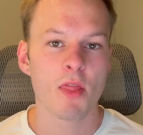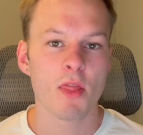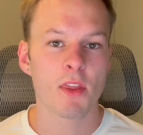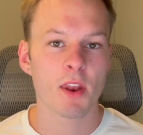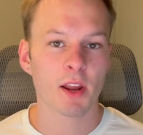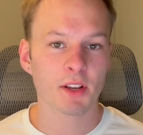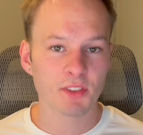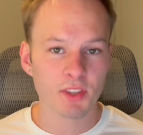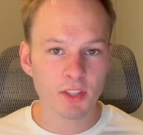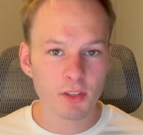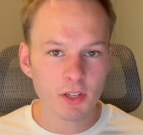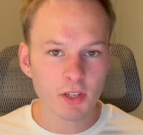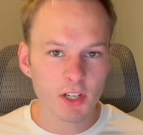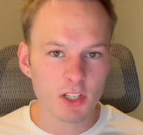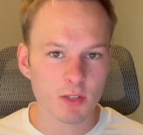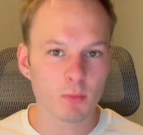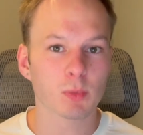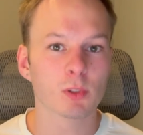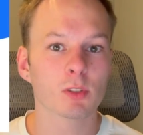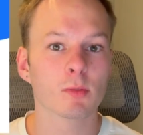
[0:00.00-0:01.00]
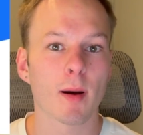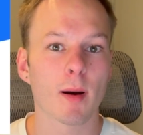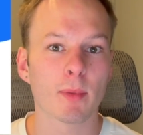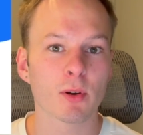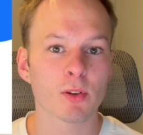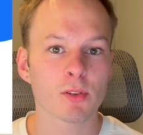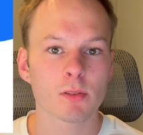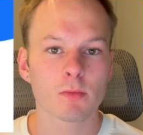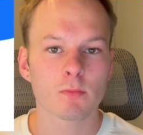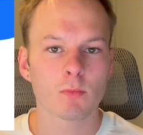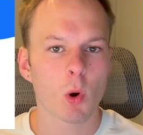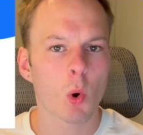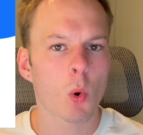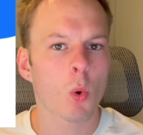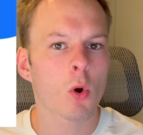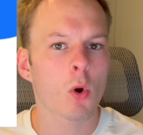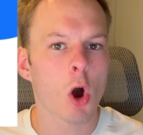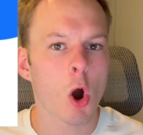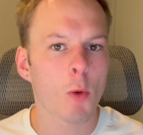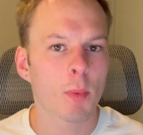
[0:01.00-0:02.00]
The next thing you need is Blue Bubbles
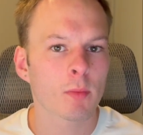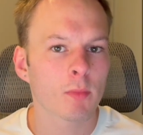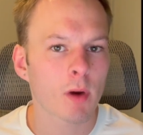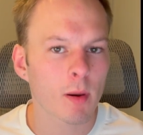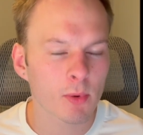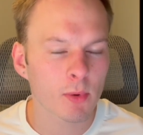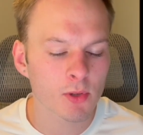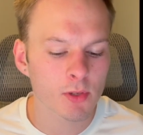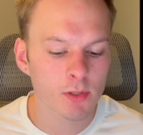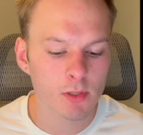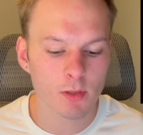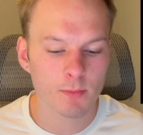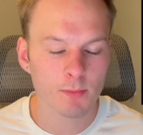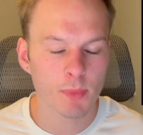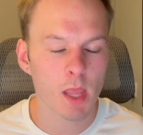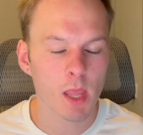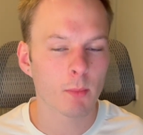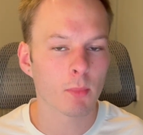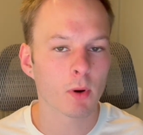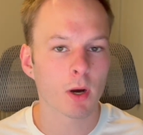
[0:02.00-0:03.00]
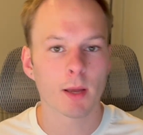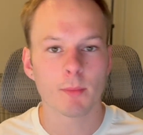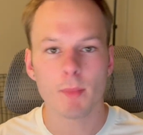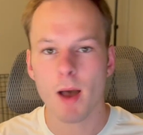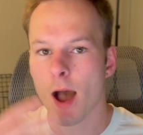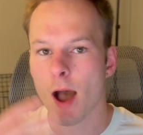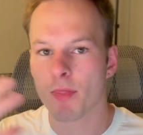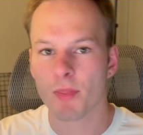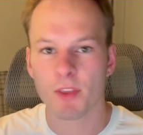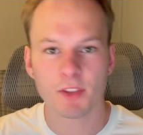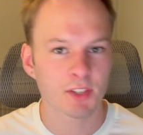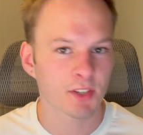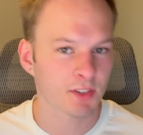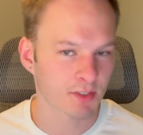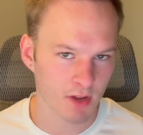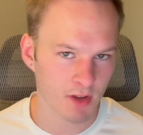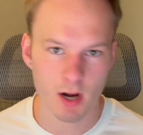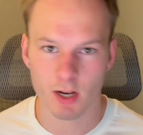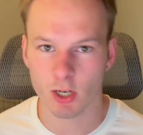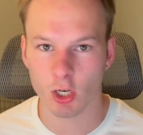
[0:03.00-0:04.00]
or Open Bubbles, but this is
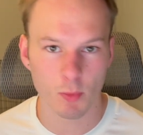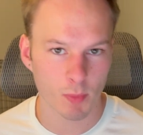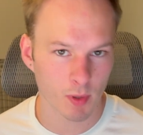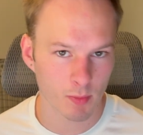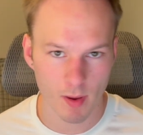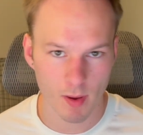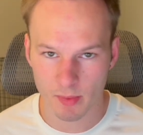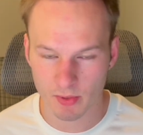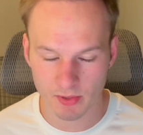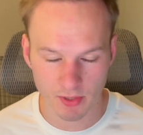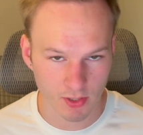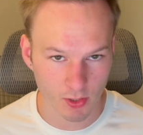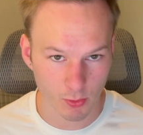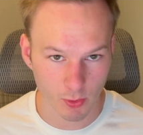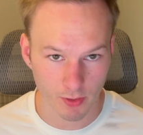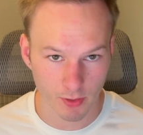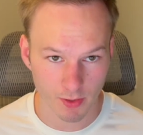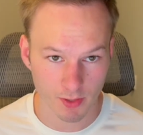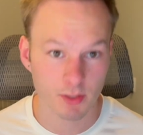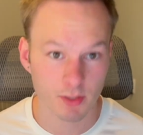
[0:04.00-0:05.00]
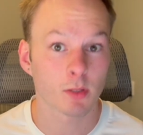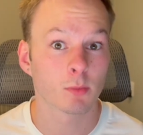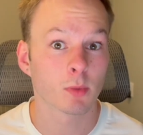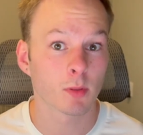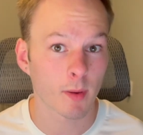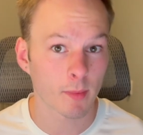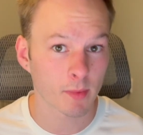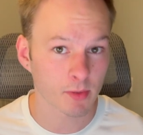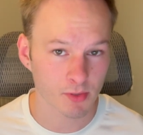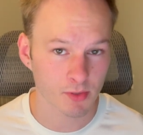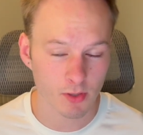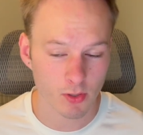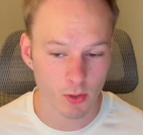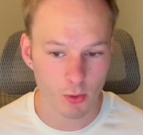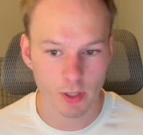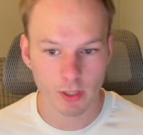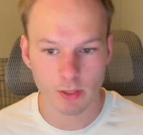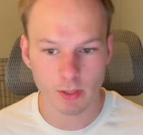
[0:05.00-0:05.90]
not an Open Bubbles tutorial. This is a Blue Bubbles tutorial.